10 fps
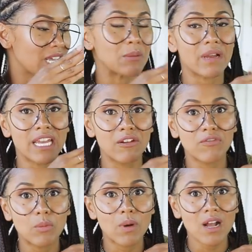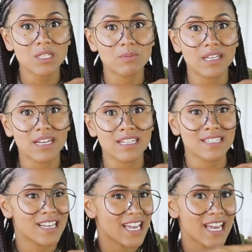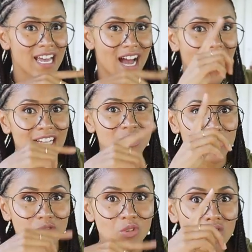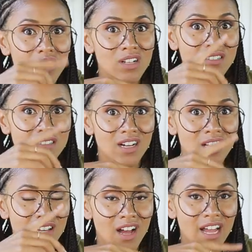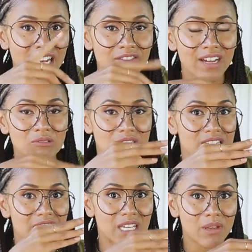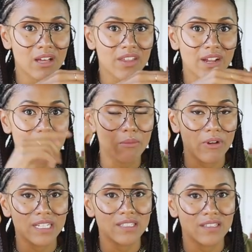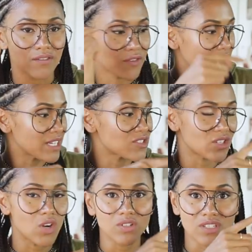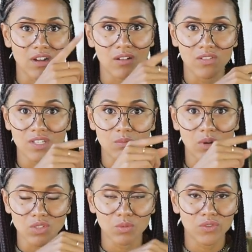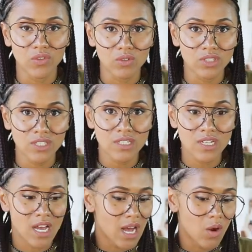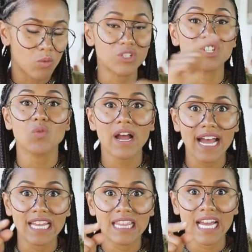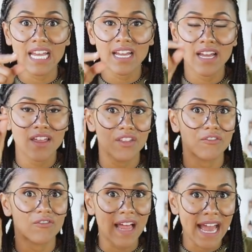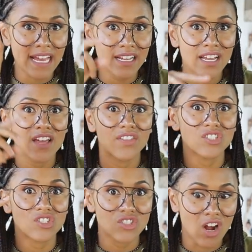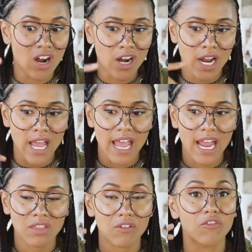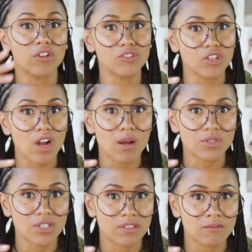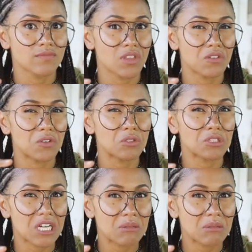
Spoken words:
in my info box because I scroll a lot, and if I don't see the email there, my brain forgets to go into all these multiple folders, which is why I like the flag, the star, and the filter option. The folder